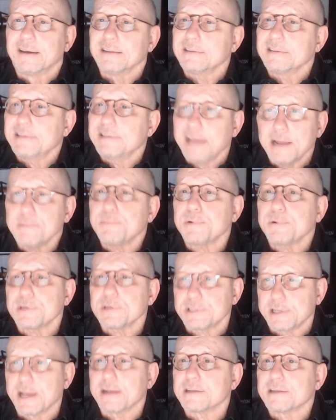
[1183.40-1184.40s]

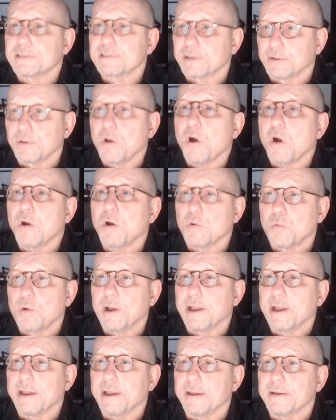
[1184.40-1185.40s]
10% is a long
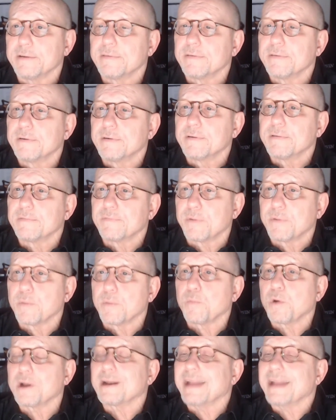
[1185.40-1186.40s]
way
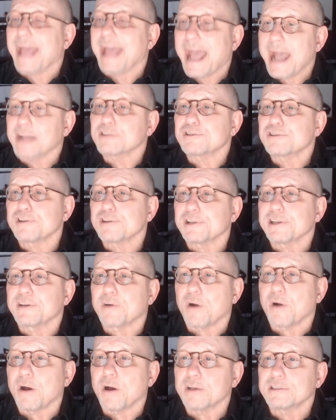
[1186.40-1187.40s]
from what it
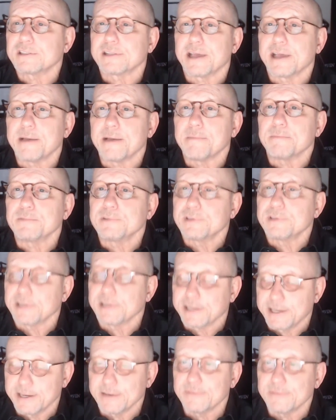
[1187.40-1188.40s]
actually cost them
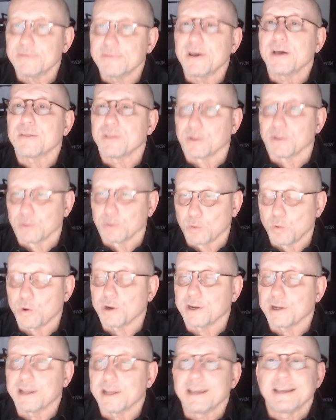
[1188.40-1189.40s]
to give the
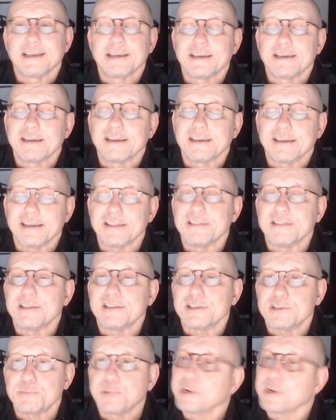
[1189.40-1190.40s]
Lord
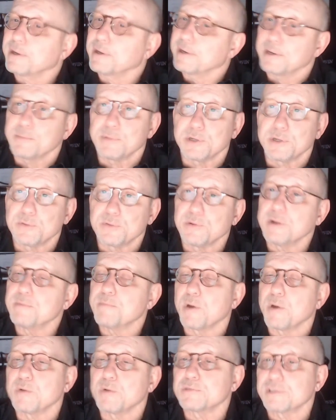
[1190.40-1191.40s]
in this period
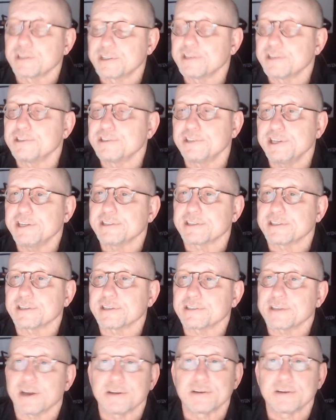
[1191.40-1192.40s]
between Moses and
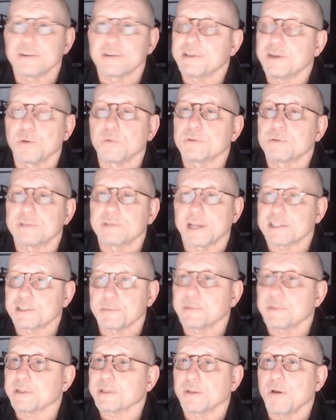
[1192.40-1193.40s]
Jesus under the Old
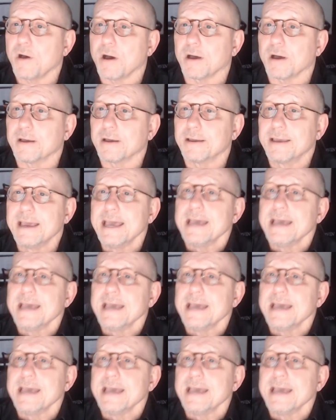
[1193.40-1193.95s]
Testament law.